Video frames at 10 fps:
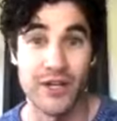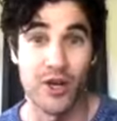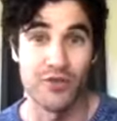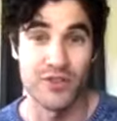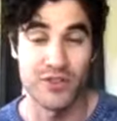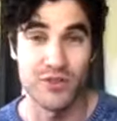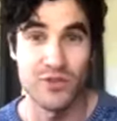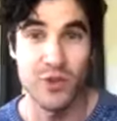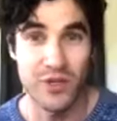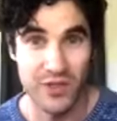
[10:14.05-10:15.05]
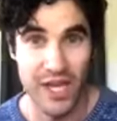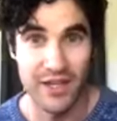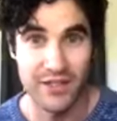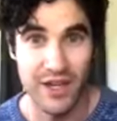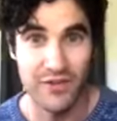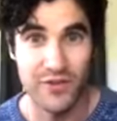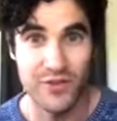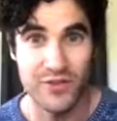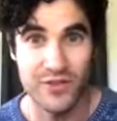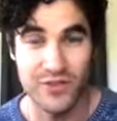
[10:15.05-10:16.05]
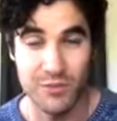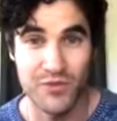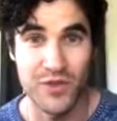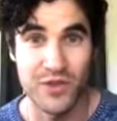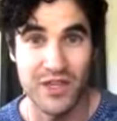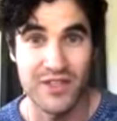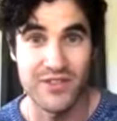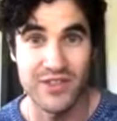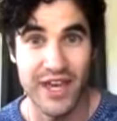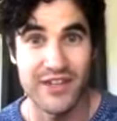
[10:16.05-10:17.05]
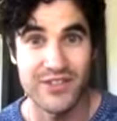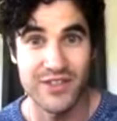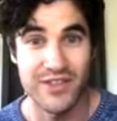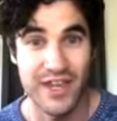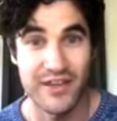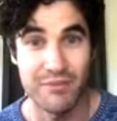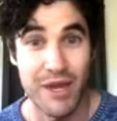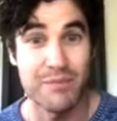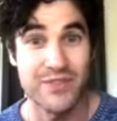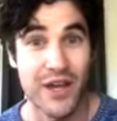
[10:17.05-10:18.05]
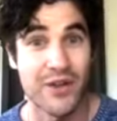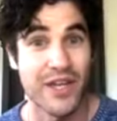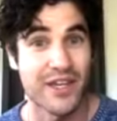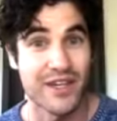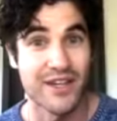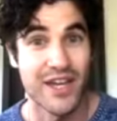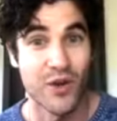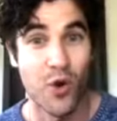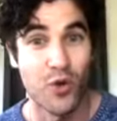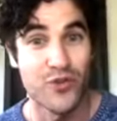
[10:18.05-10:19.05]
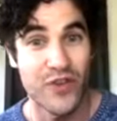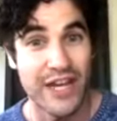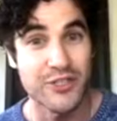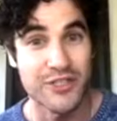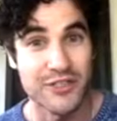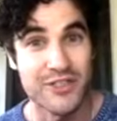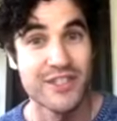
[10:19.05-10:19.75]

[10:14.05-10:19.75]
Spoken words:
over to Twitterland. For some of you kids, that might sound like an old fashioned